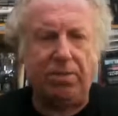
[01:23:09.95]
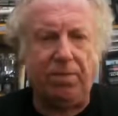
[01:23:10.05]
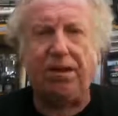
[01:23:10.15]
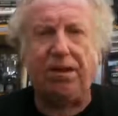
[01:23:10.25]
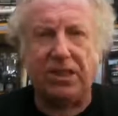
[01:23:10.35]
They
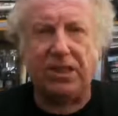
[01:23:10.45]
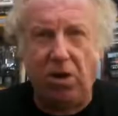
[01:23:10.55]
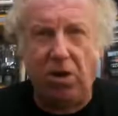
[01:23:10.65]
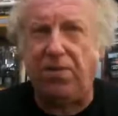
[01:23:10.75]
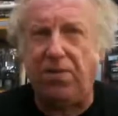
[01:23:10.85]
are
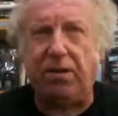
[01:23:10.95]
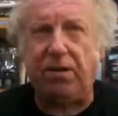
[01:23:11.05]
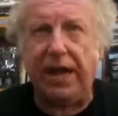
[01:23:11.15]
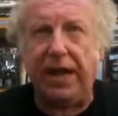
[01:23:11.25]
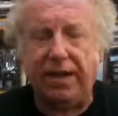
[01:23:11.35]
so
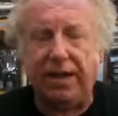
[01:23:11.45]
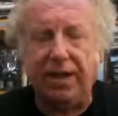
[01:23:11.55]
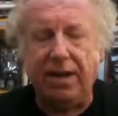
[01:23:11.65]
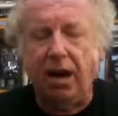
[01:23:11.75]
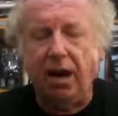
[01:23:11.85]
far ahead
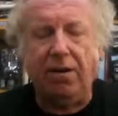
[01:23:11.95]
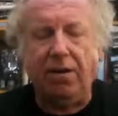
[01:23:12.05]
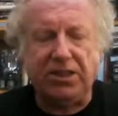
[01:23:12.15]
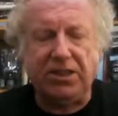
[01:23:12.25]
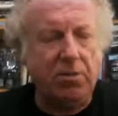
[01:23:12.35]

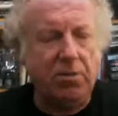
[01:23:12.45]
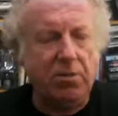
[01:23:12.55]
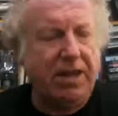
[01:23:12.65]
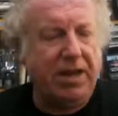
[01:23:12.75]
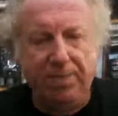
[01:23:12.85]
of so
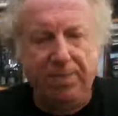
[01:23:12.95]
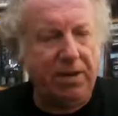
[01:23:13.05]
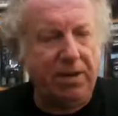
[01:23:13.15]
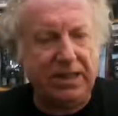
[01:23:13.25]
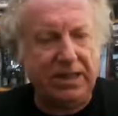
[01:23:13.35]
many people in
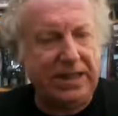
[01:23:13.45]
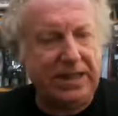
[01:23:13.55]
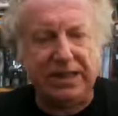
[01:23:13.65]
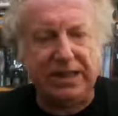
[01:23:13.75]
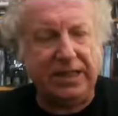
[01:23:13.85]
the States
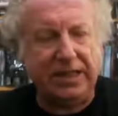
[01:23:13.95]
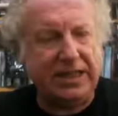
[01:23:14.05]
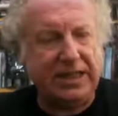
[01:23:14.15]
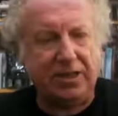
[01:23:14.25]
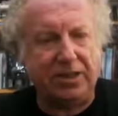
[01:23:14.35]
and in this
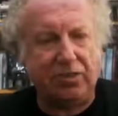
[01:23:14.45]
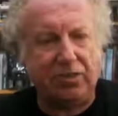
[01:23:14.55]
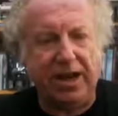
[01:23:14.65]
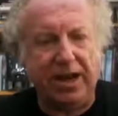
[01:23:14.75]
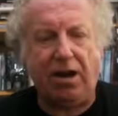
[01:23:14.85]
country. They
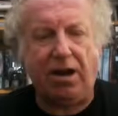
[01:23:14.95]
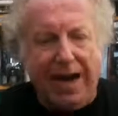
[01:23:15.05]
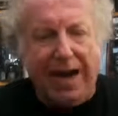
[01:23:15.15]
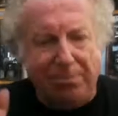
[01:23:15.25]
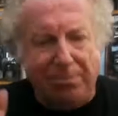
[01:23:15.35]
are
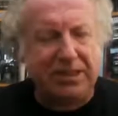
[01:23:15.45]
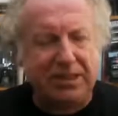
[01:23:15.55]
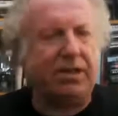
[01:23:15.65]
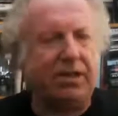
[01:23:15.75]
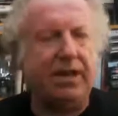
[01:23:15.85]
absolutely